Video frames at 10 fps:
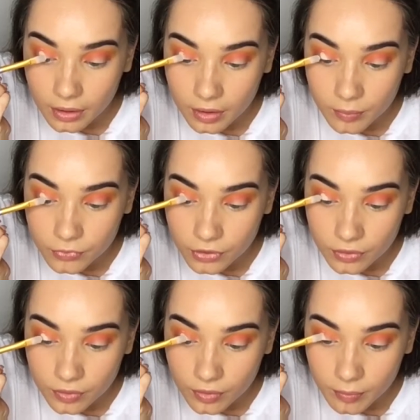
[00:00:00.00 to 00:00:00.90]
and I'm
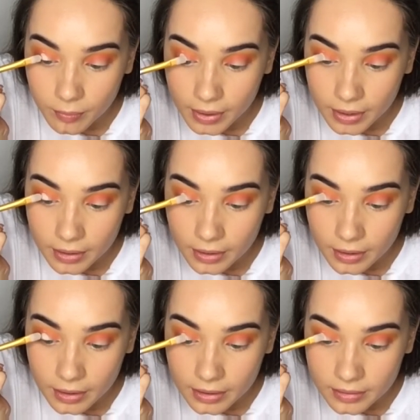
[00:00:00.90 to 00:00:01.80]
just making
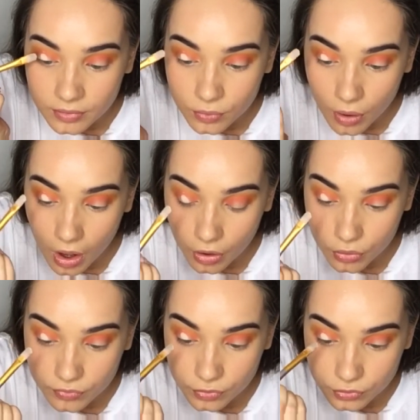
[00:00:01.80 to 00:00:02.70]
like a little
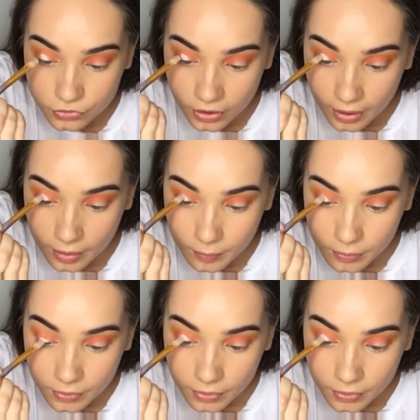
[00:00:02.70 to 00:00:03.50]
oval shape.